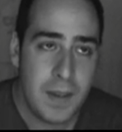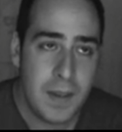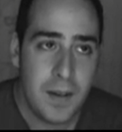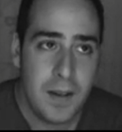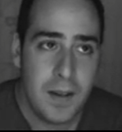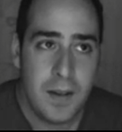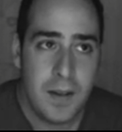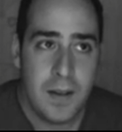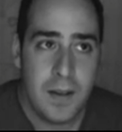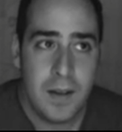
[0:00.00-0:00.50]

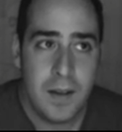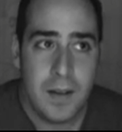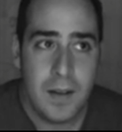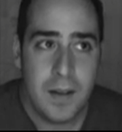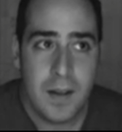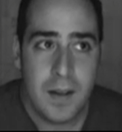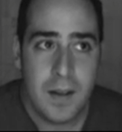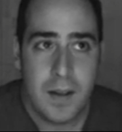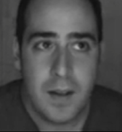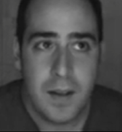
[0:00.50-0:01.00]

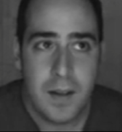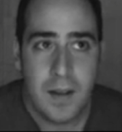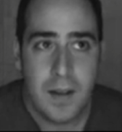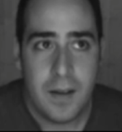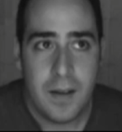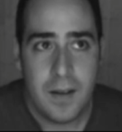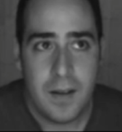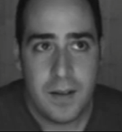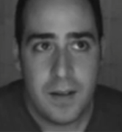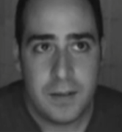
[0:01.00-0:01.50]

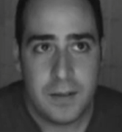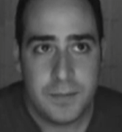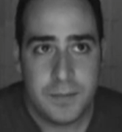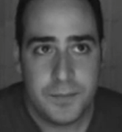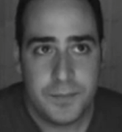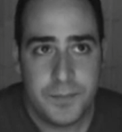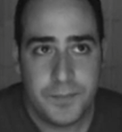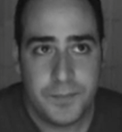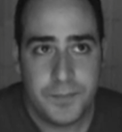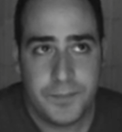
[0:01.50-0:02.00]

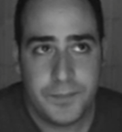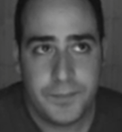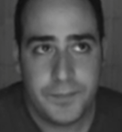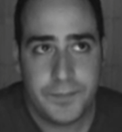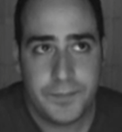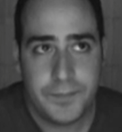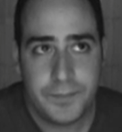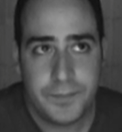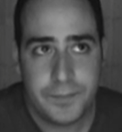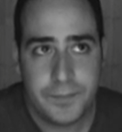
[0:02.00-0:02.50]
No one is speaking in this clip.